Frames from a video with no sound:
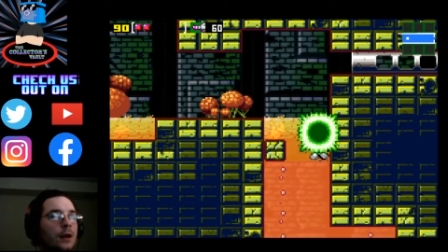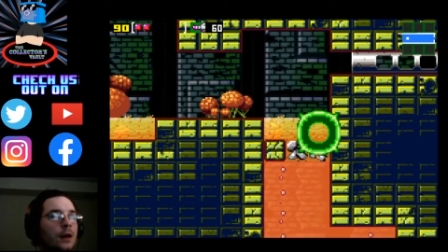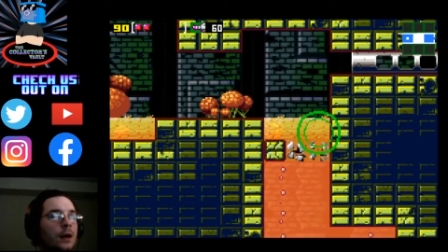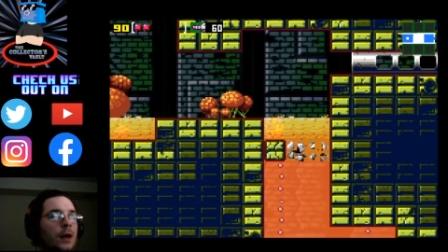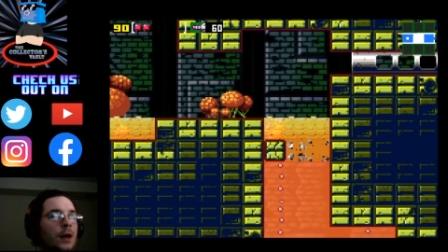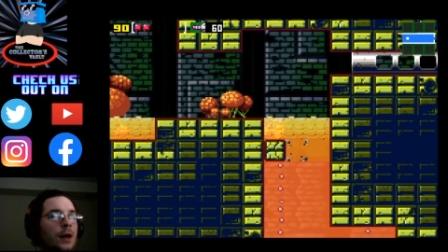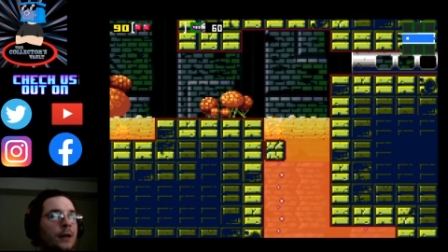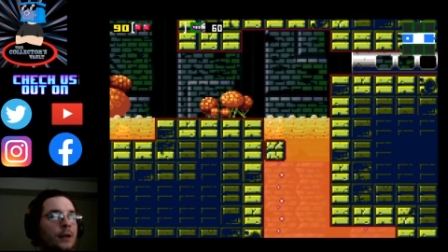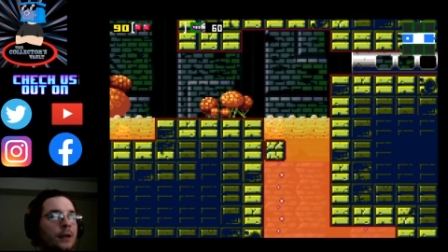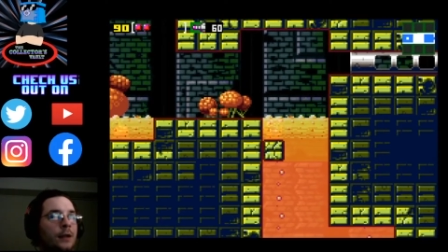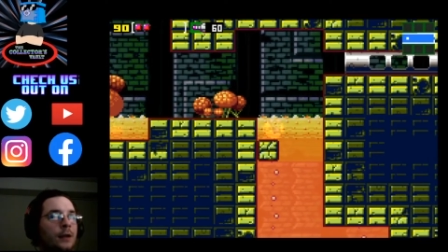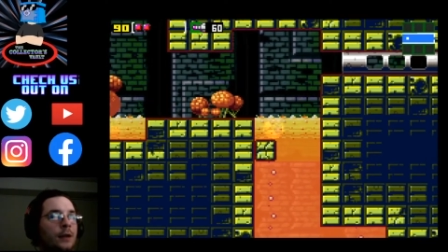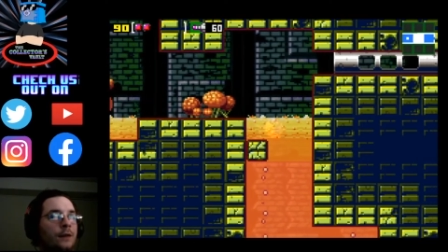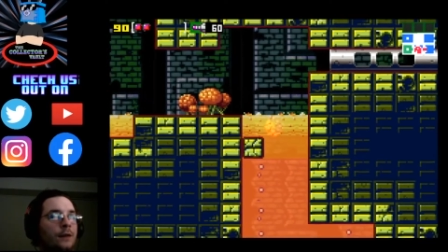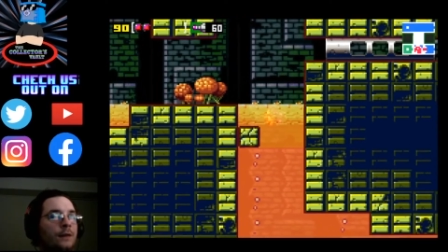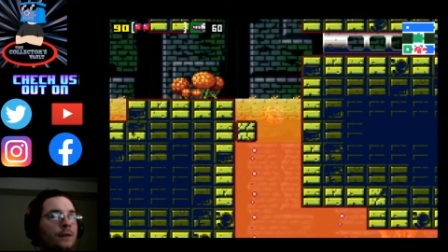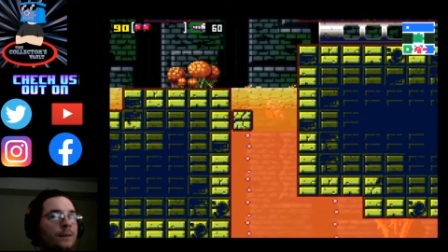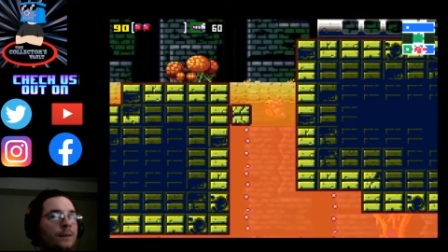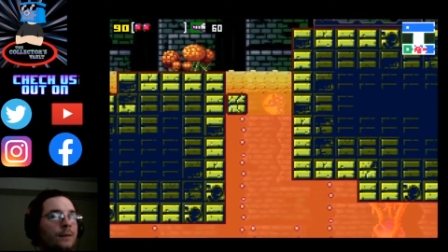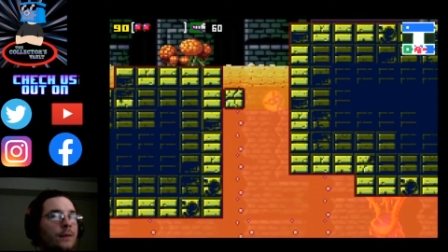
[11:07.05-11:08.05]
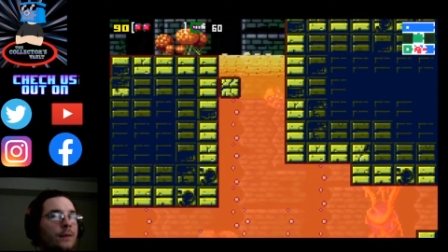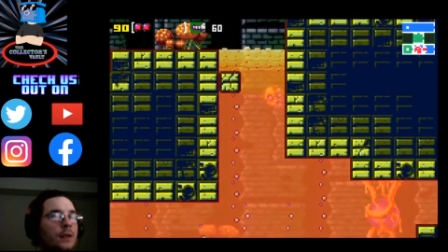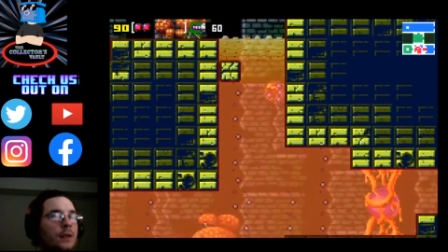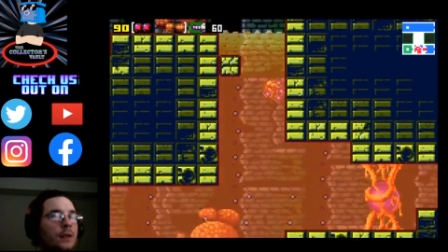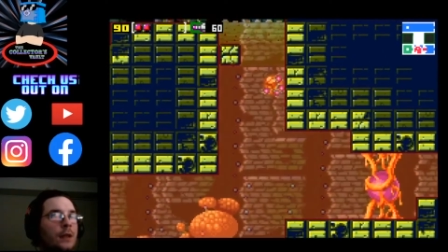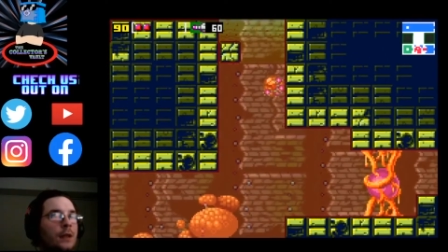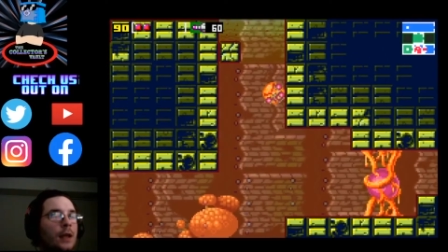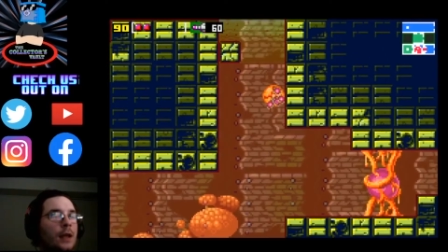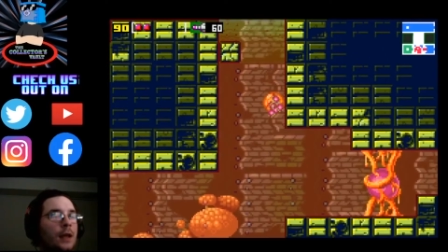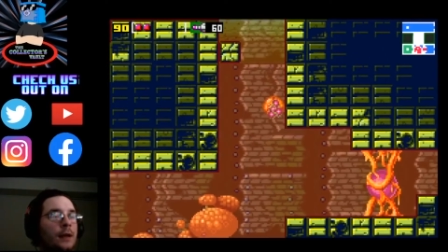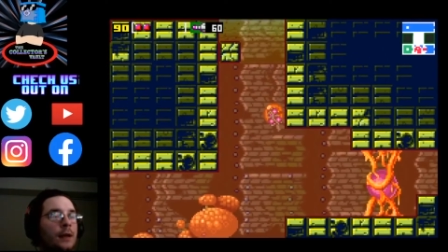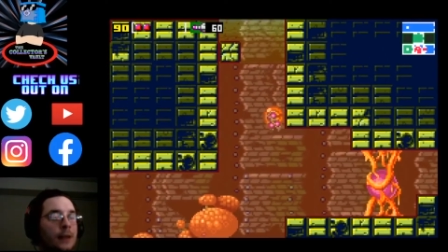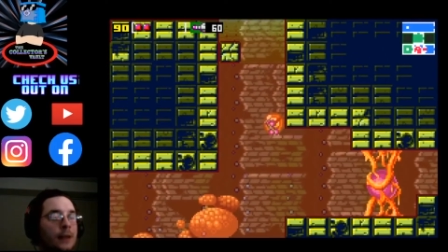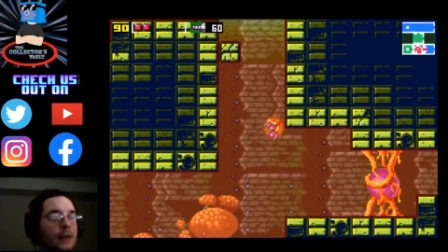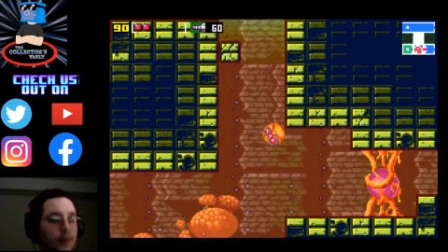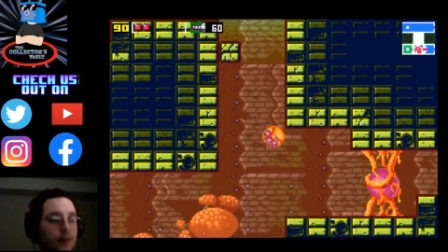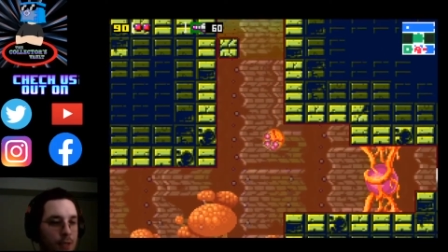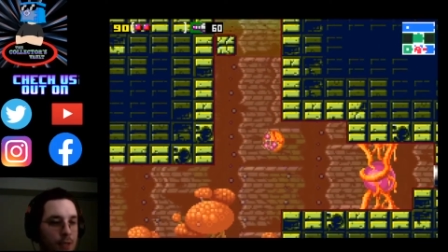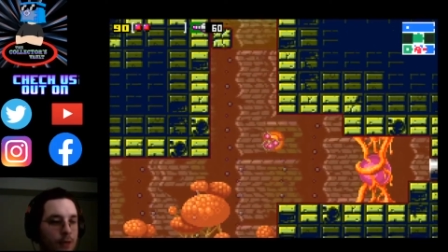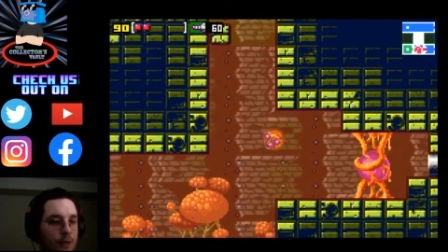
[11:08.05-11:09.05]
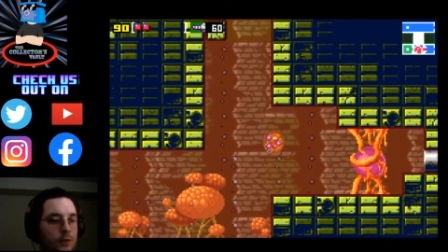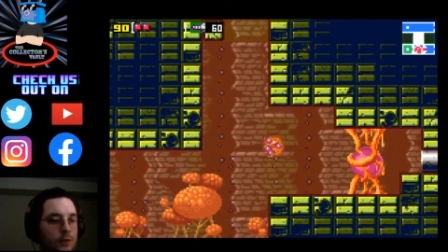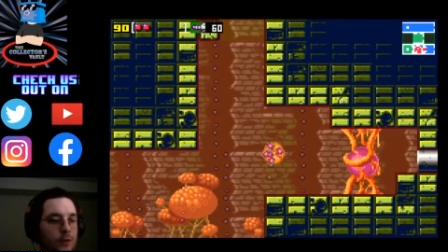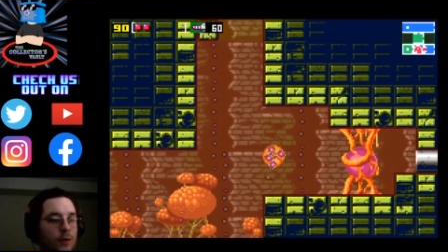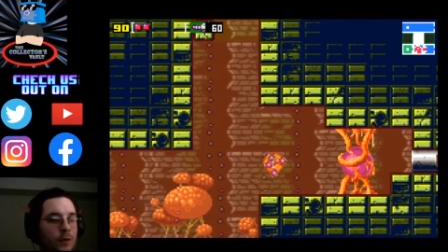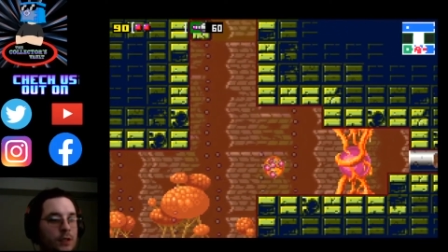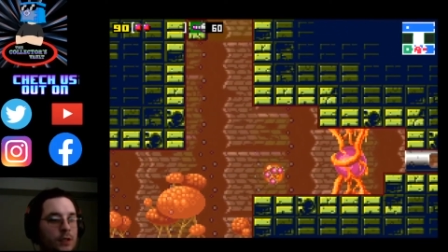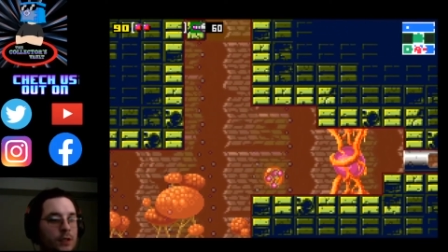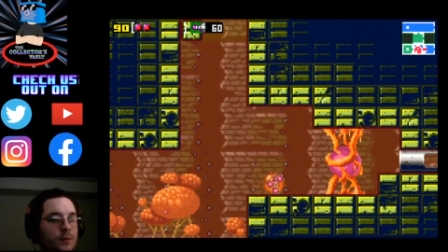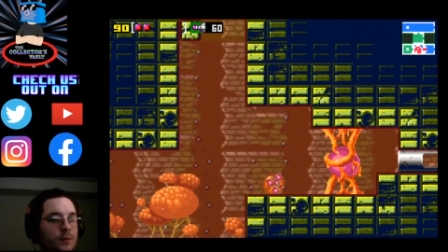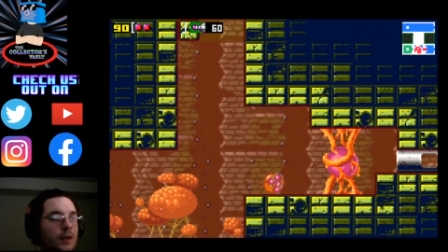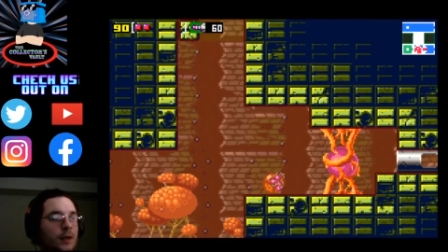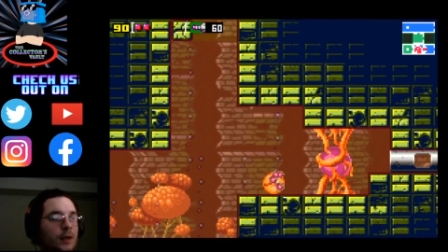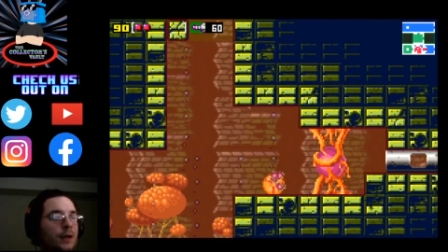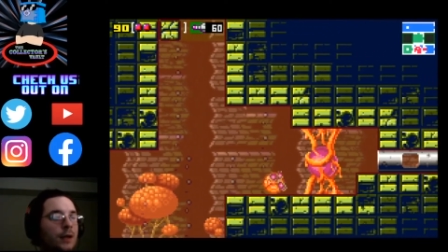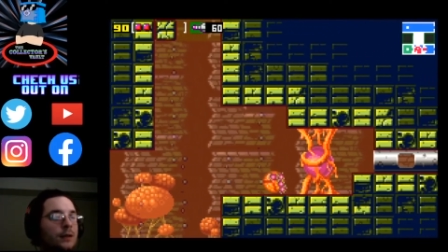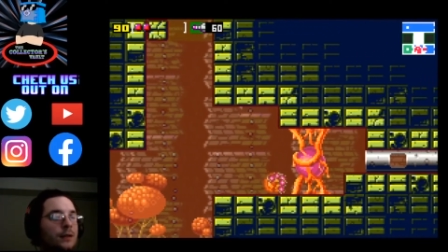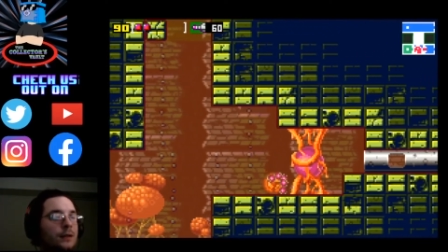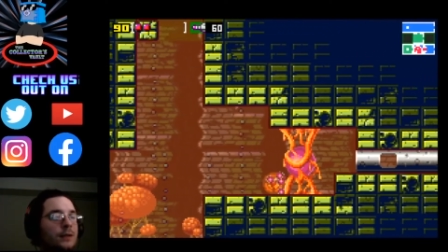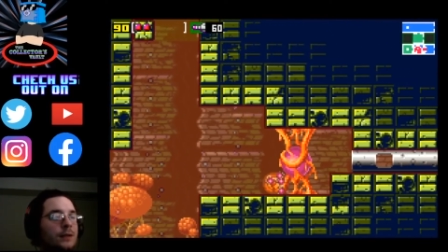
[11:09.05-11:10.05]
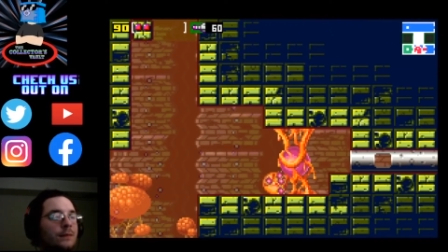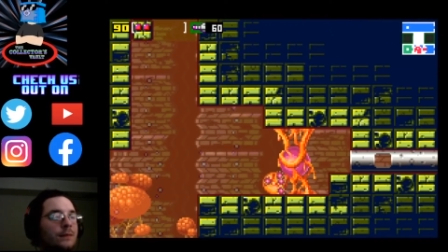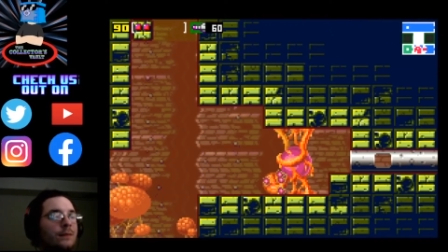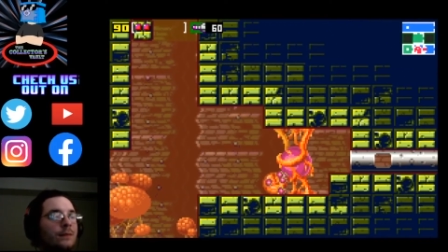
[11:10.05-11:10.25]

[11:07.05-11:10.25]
oddly enough. And down here is one of these pods.